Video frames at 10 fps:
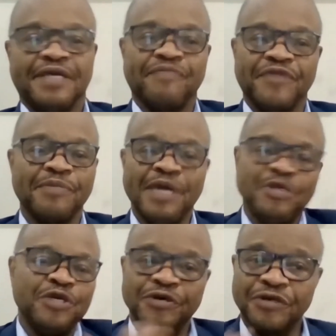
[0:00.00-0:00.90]
they may
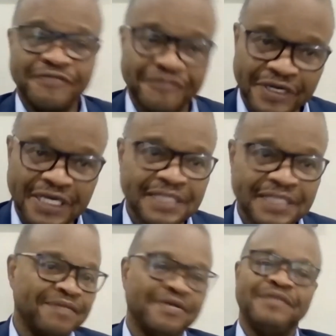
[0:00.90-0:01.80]
be your good
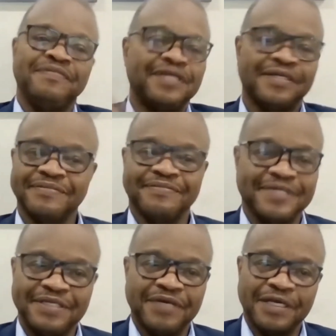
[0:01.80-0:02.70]
friend, they may,
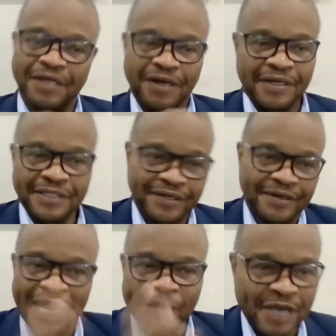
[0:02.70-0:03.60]
you get along, you go
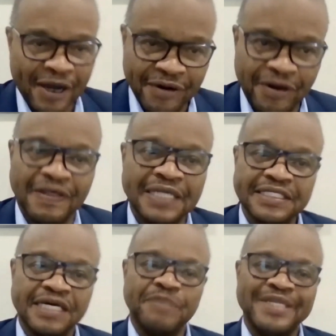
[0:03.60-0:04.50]
to happy hour and all that stuff,